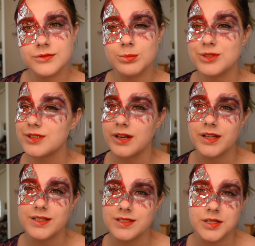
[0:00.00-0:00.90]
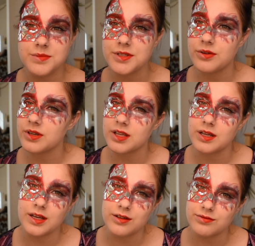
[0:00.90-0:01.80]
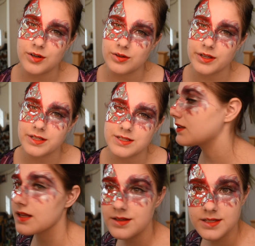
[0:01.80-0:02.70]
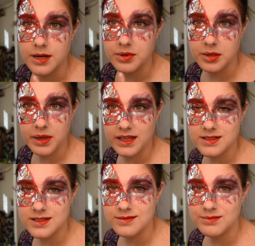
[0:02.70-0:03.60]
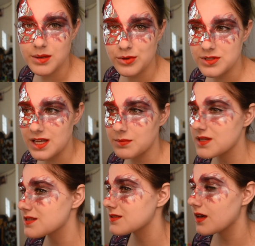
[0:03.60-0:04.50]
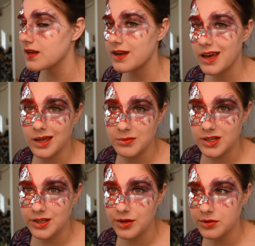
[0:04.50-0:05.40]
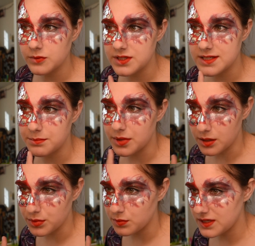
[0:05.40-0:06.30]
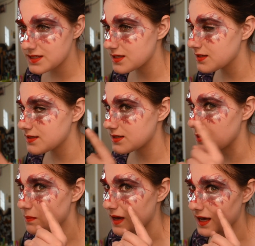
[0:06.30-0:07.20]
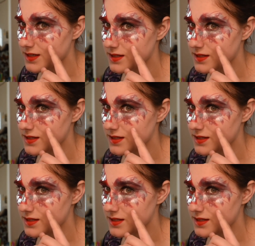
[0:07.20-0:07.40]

I'm sorry, this keeps going in and out of focus. The other side, we're gonna paint some Mosaic pieces on, and I'm gonna go in with some purple pieces to match